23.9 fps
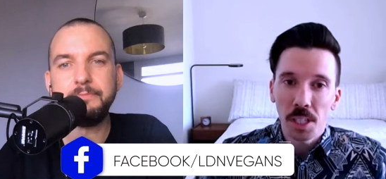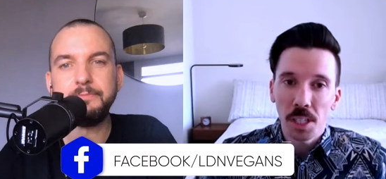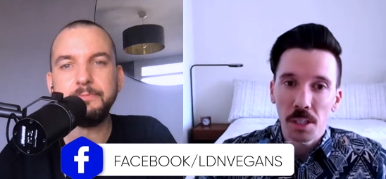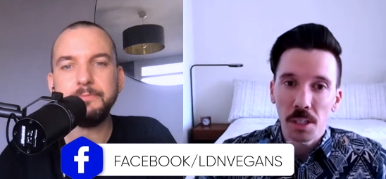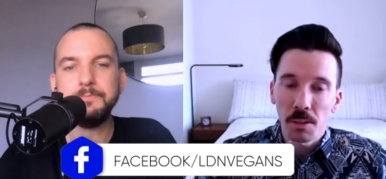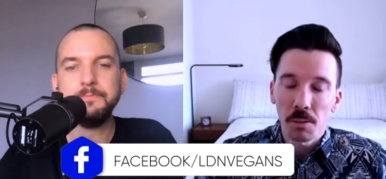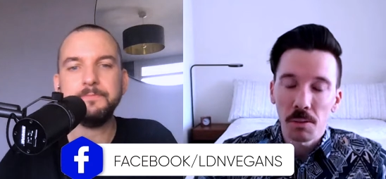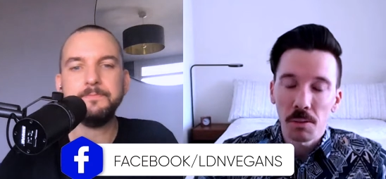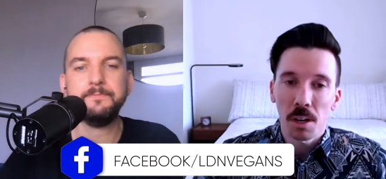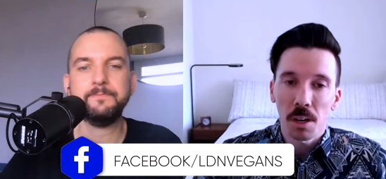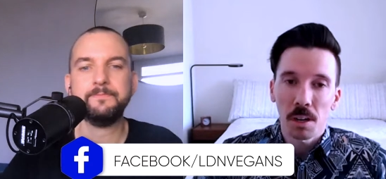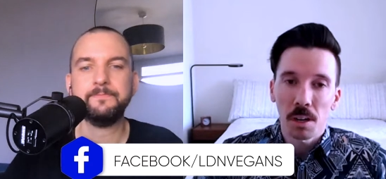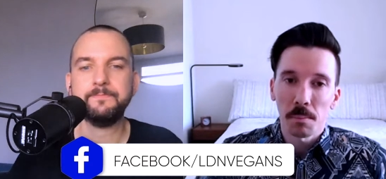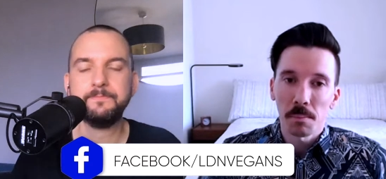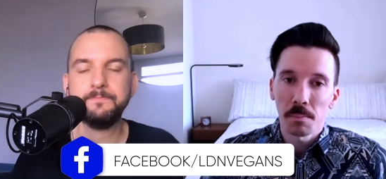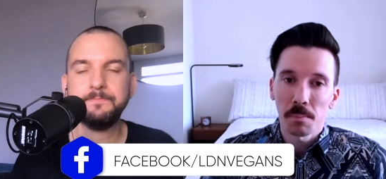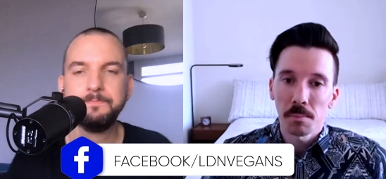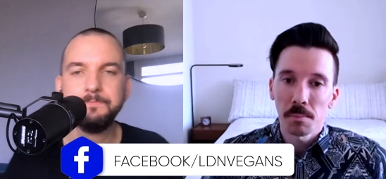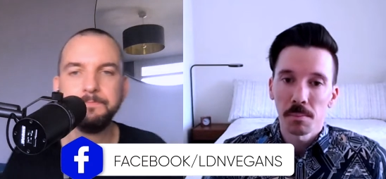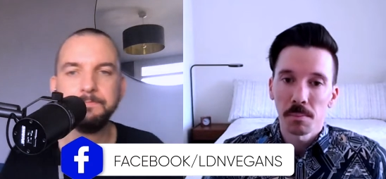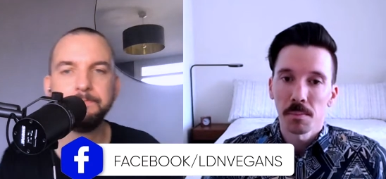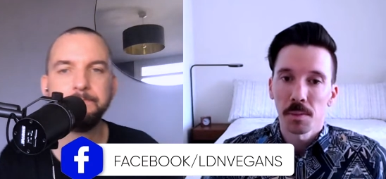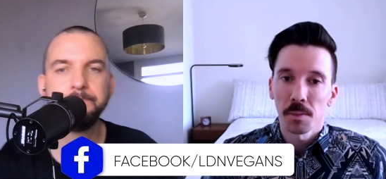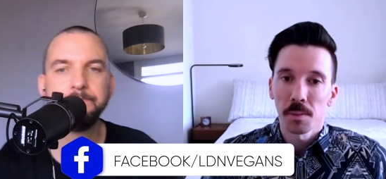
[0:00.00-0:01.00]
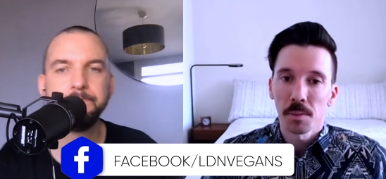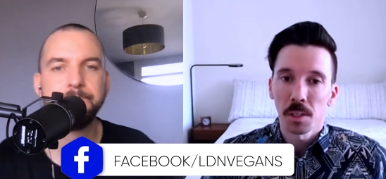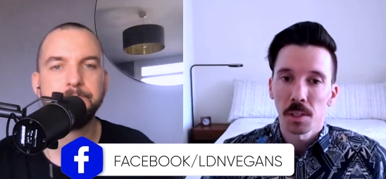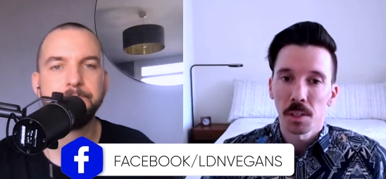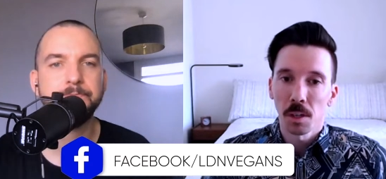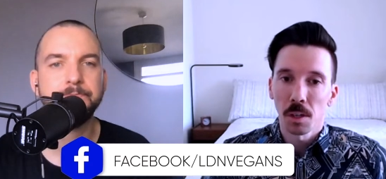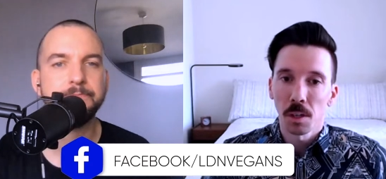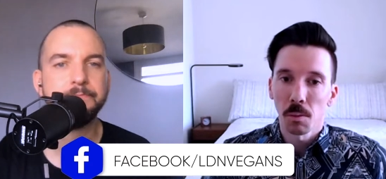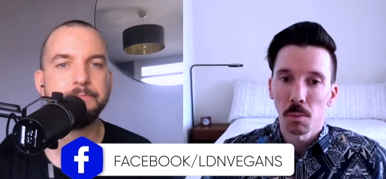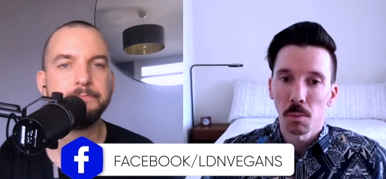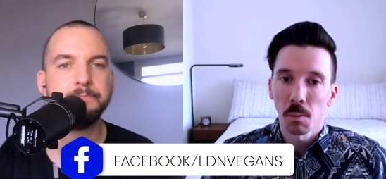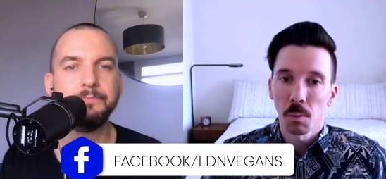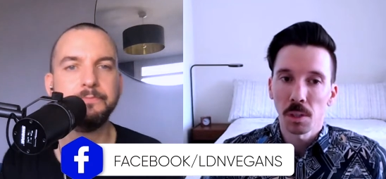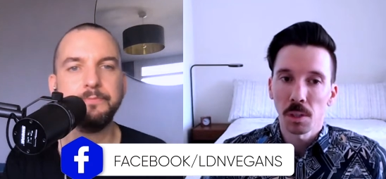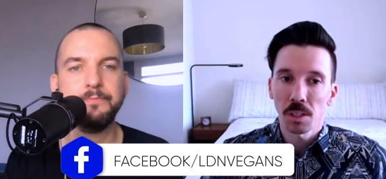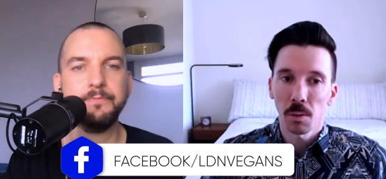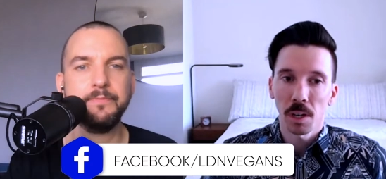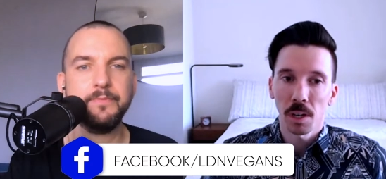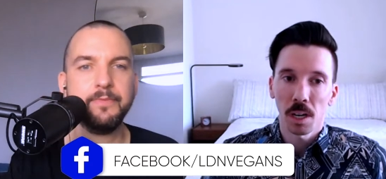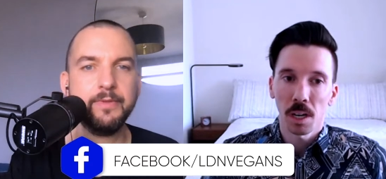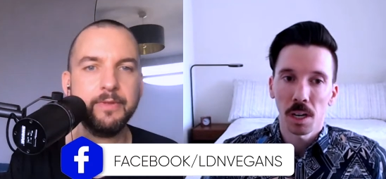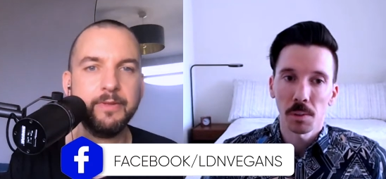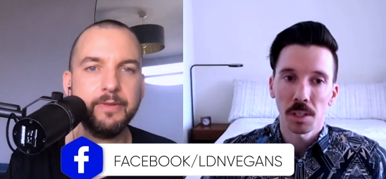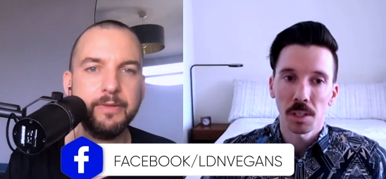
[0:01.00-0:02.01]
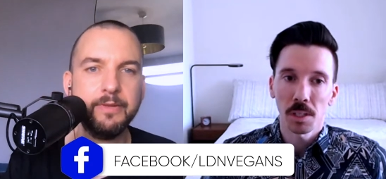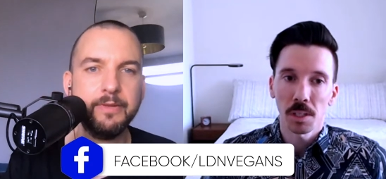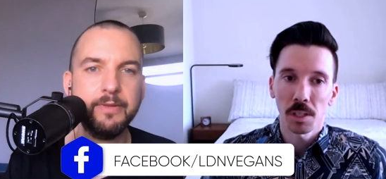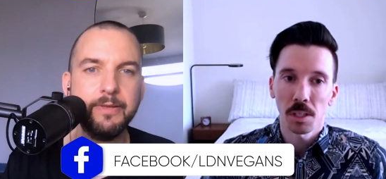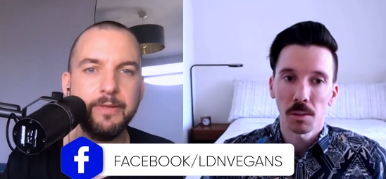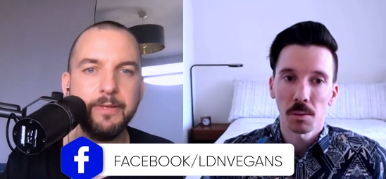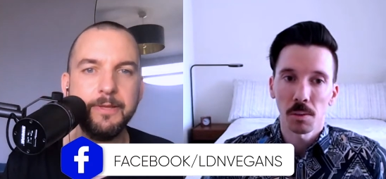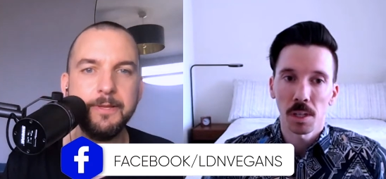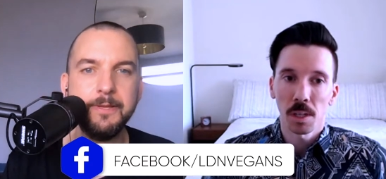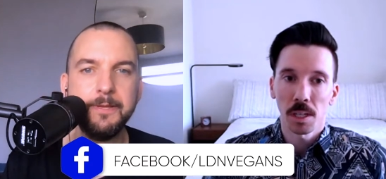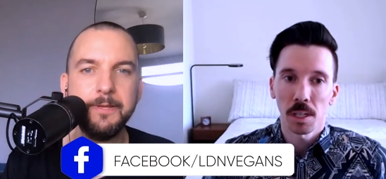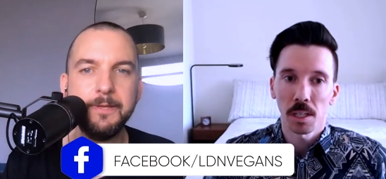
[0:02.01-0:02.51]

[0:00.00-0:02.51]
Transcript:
Speaker 1: you, you know, what's going on with you